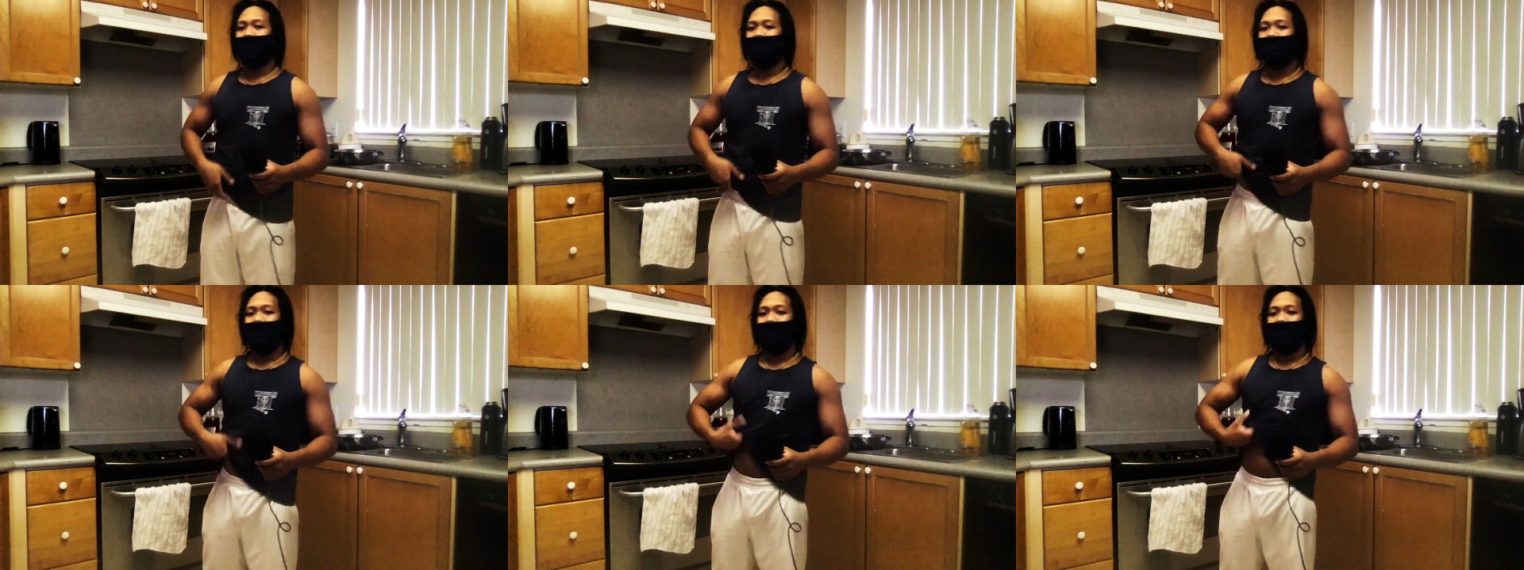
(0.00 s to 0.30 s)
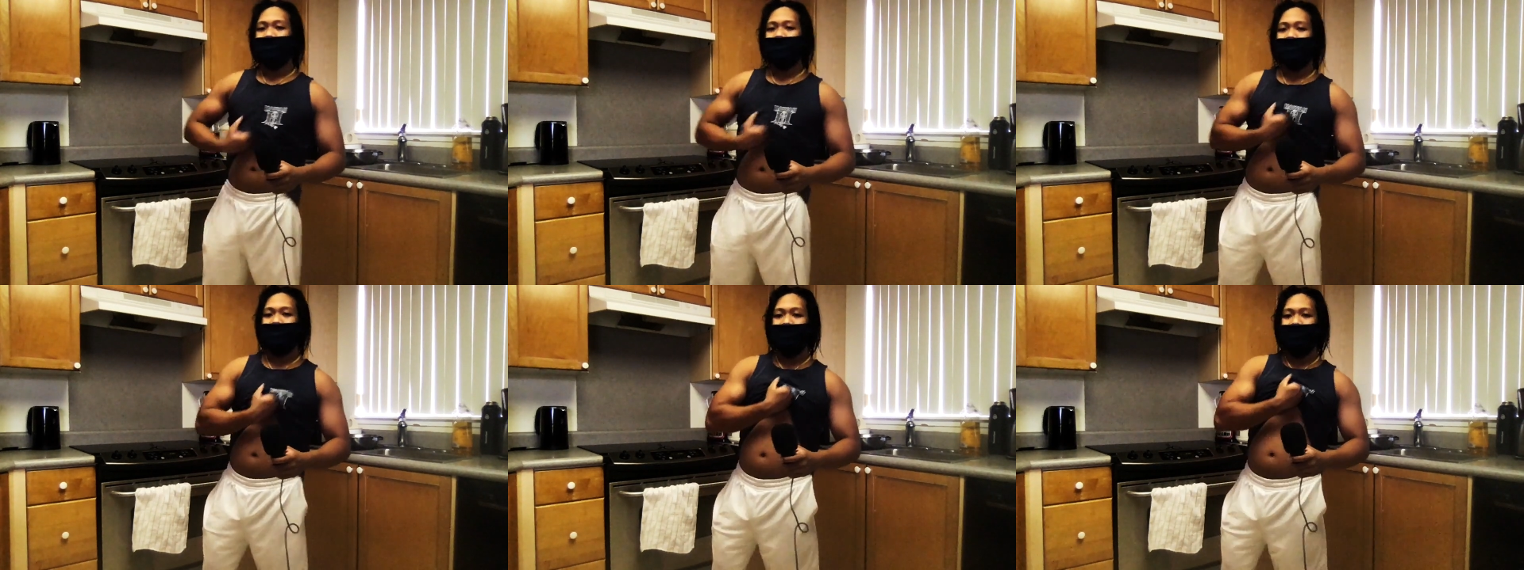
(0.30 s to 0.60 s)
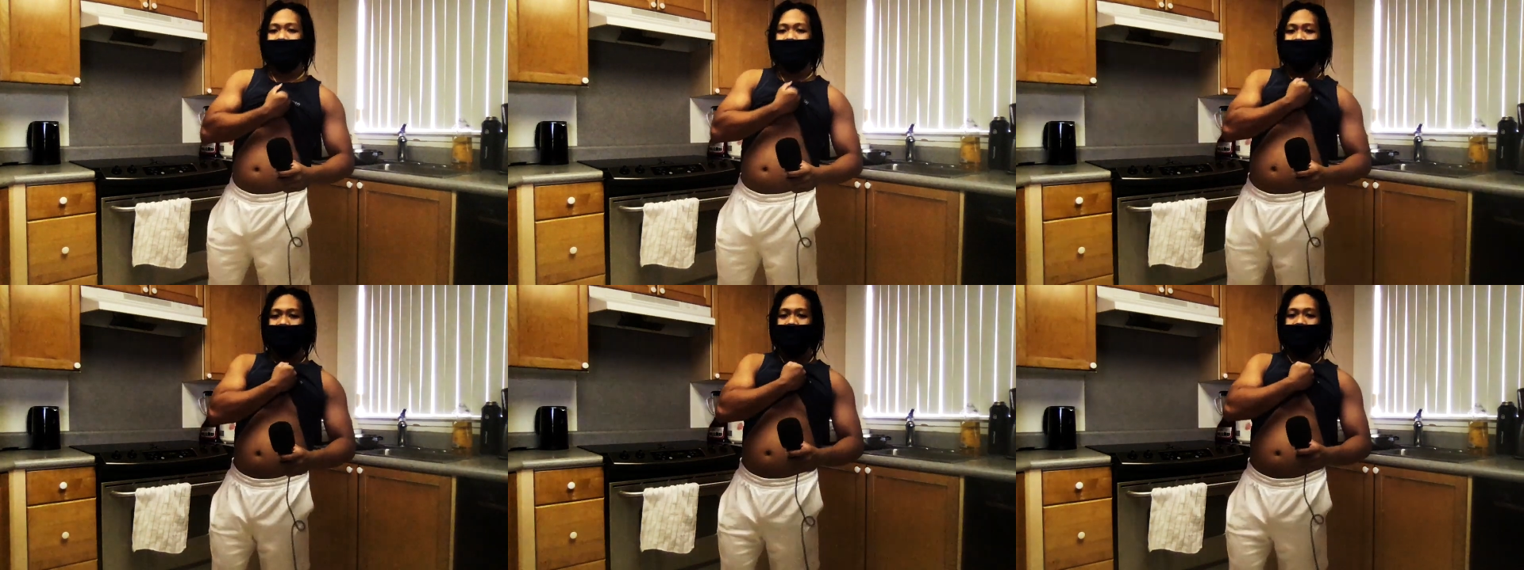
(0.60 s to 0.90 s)
Now
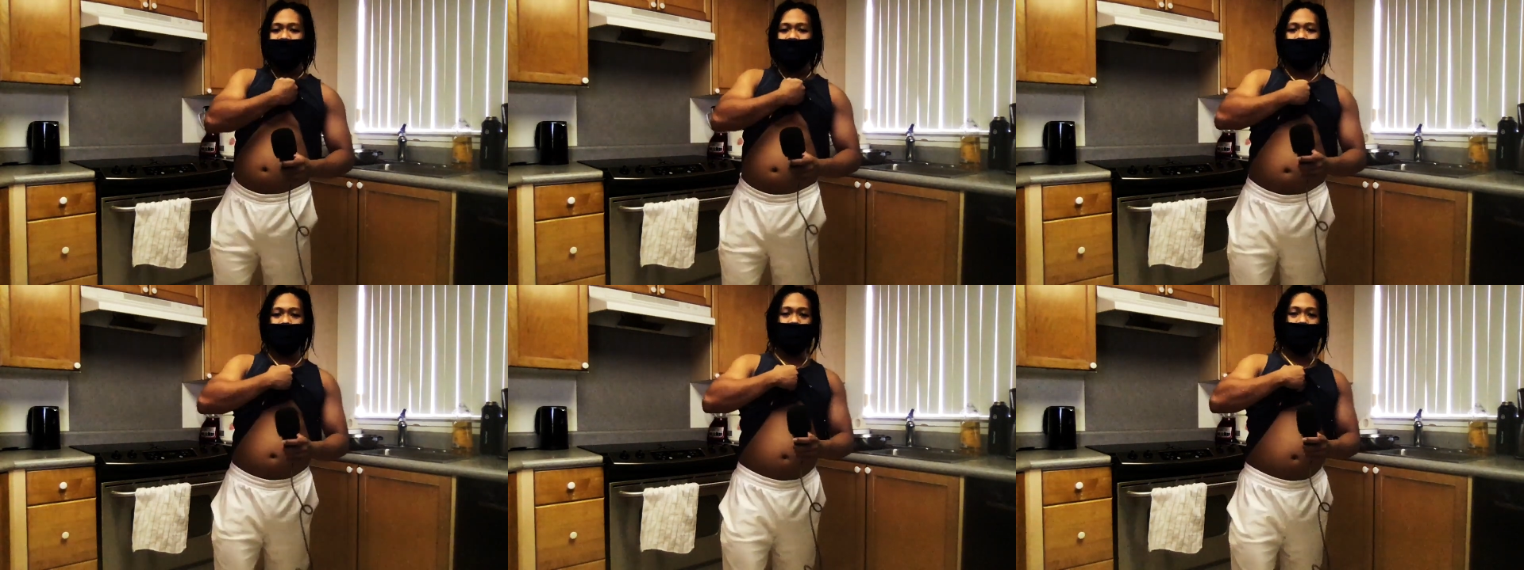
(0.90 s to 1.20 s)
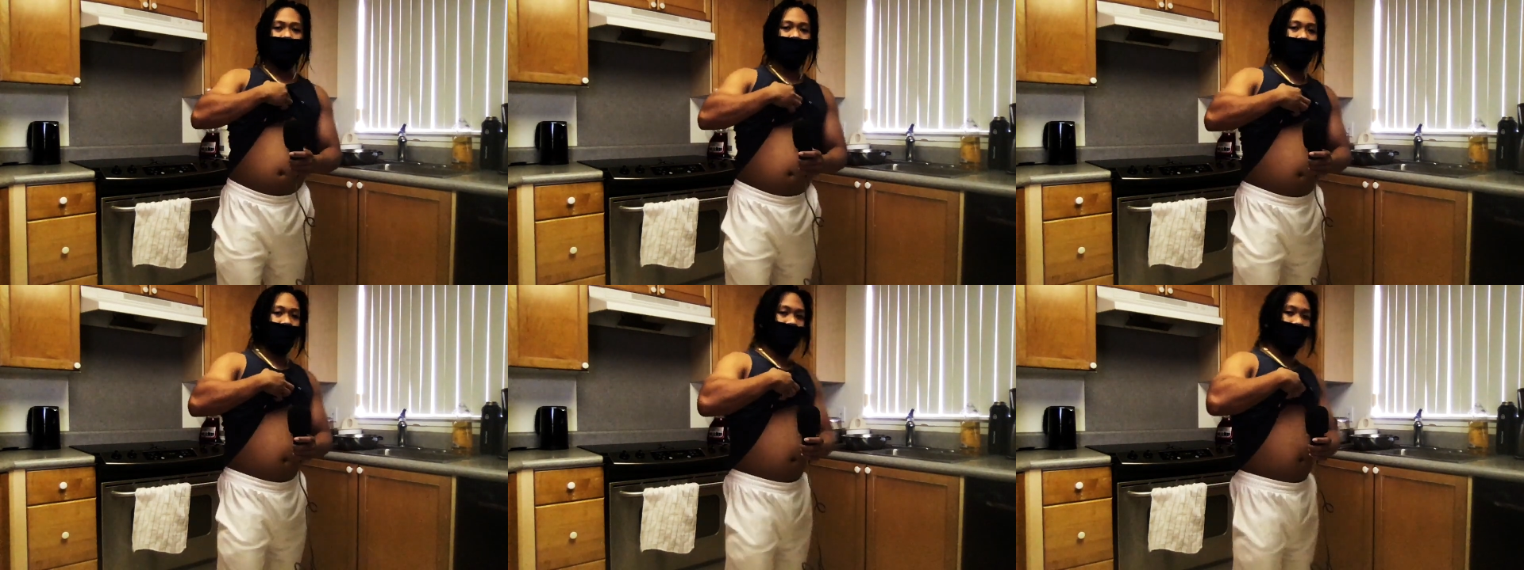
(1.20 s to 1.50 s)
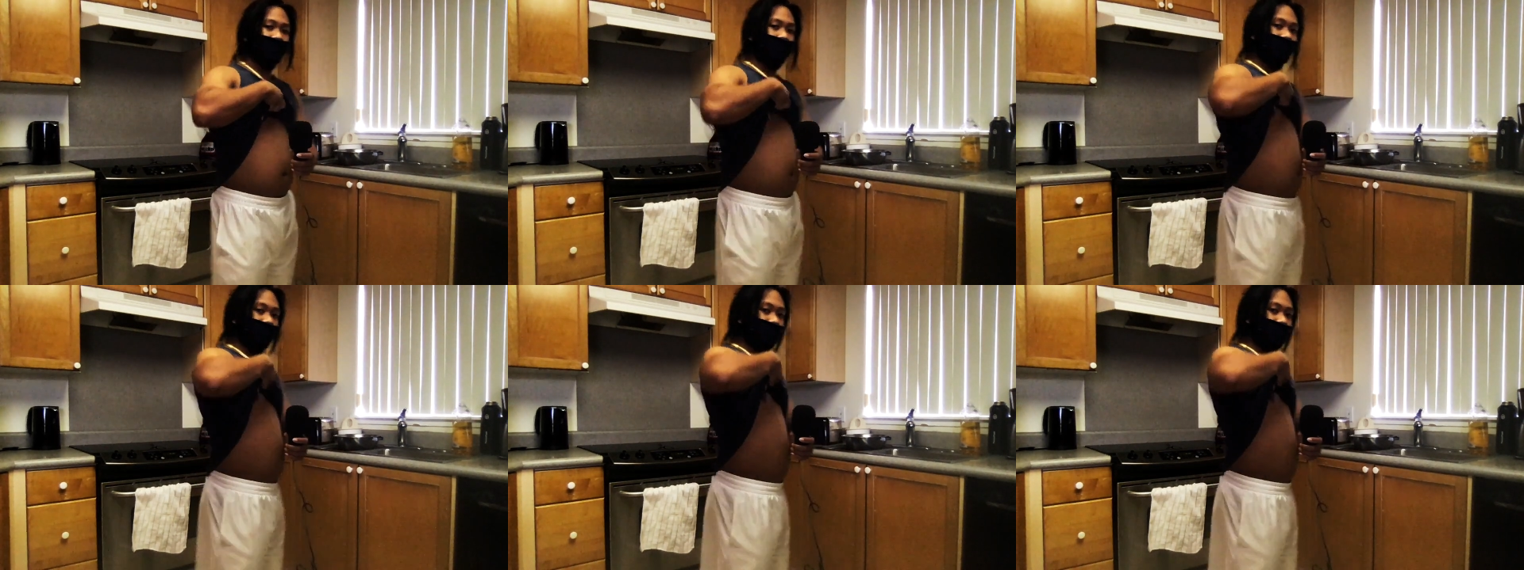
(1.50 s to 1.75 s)
it's not too big,